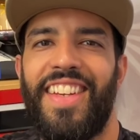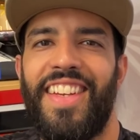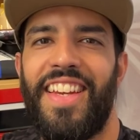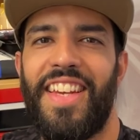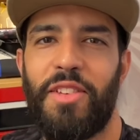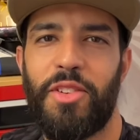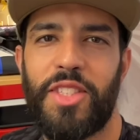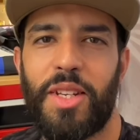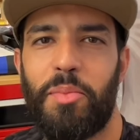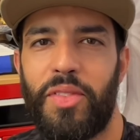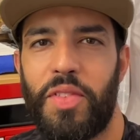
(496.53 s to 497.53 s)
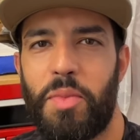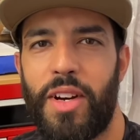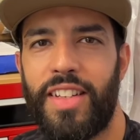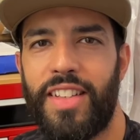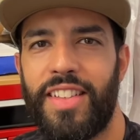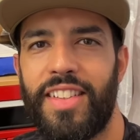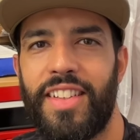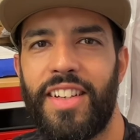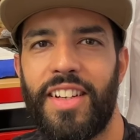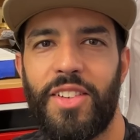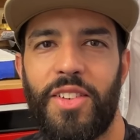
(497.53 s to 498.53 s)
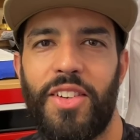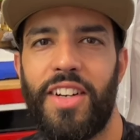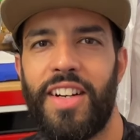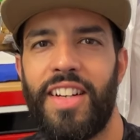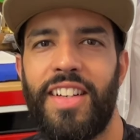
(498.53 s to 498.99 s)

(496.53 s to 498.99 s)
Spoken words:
Hey, what's up, everybody? Aloha.